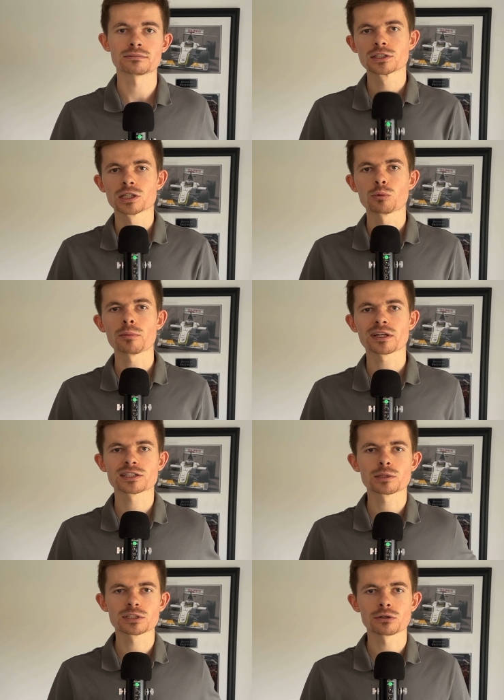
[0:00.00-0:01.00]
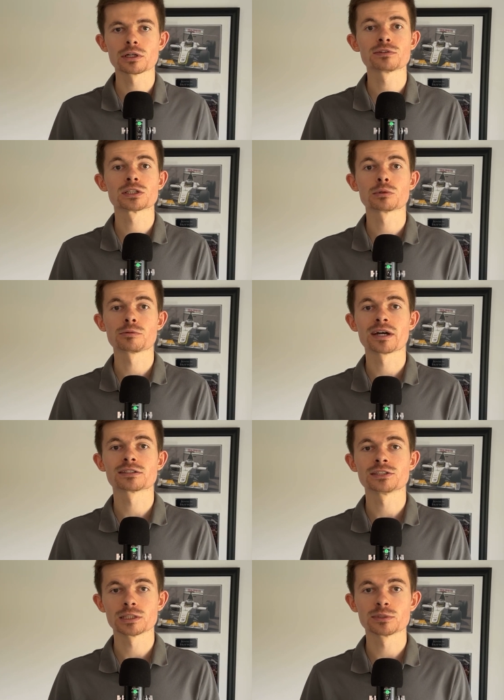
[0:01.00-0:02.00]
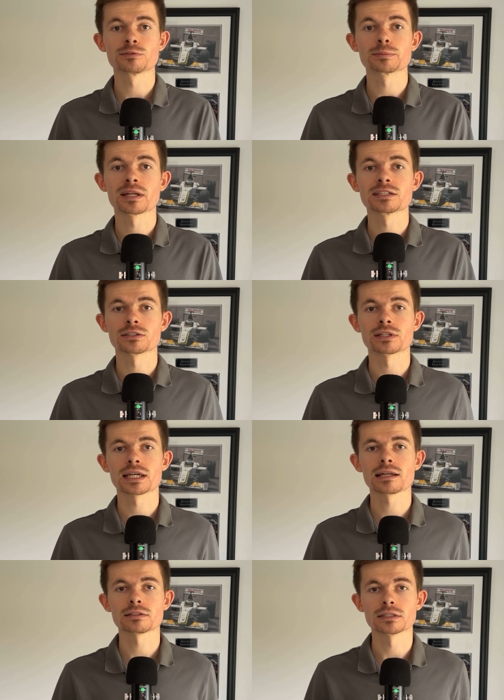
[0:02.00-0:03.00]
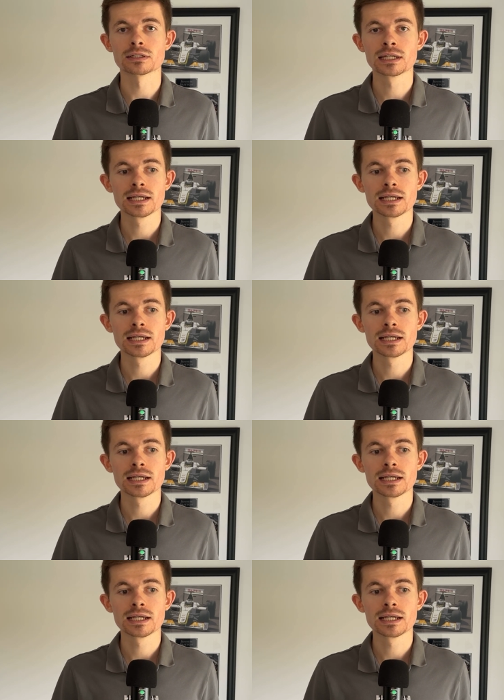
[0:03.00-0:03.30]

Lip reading: So while Mexico has got nothing to worry about in terms of its place on the calendar,